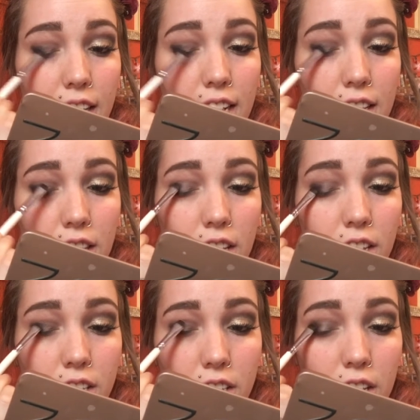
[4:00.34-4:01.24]
get
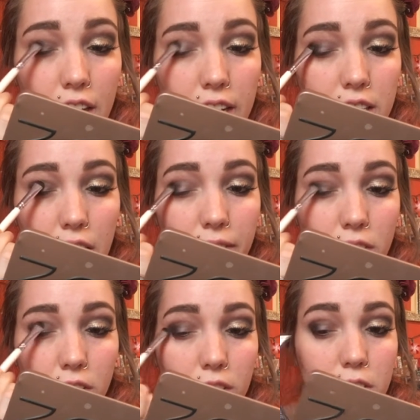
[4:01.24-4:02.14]
this is a nighttime
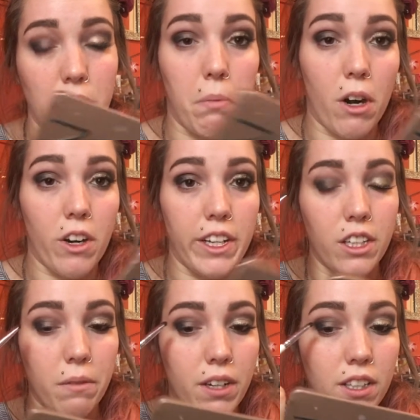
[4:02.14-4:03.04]
look, this is a party
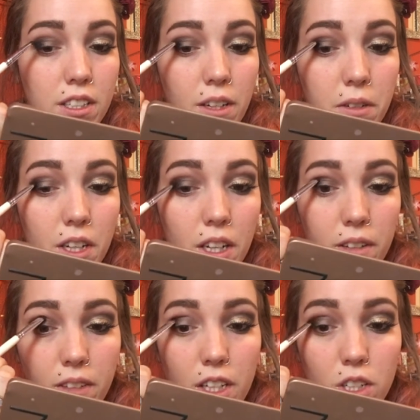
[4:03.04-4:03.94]
look, but at the same
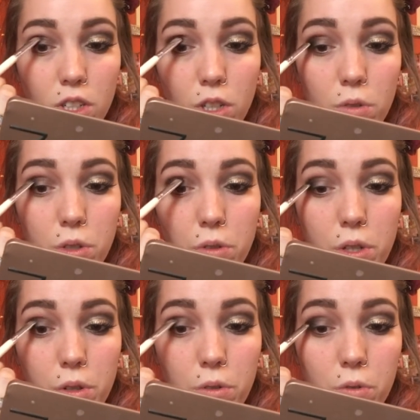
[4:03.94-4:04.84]
time, like, you do
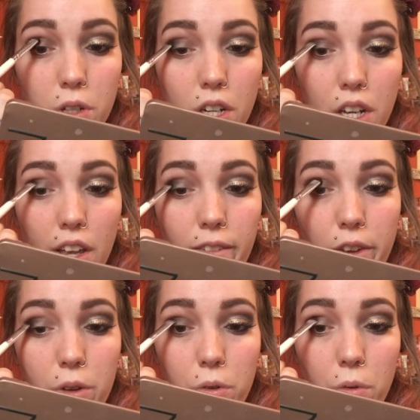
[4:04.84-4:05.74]
you. If
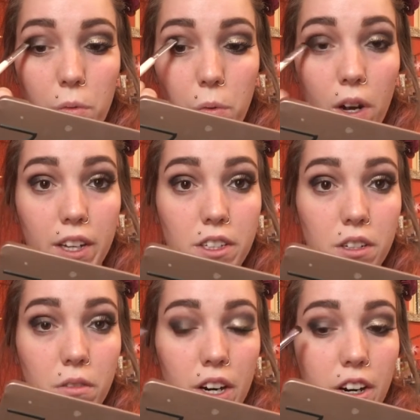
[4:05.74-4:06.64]
you want
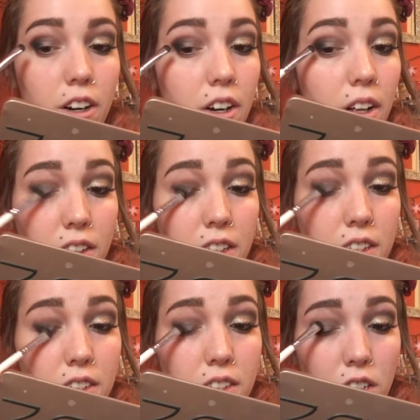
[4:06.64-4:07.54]
to wear
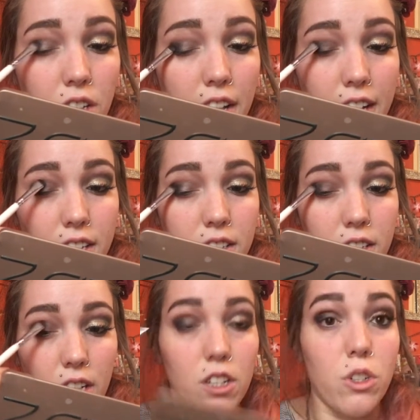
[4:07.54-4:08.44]
this to
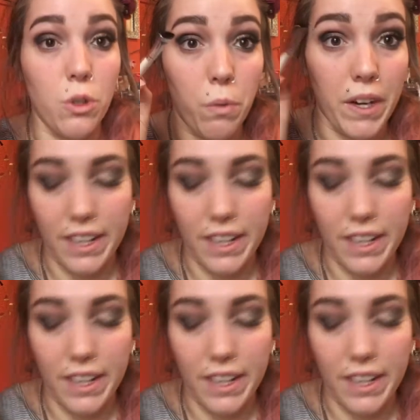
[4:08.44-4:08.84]
class, do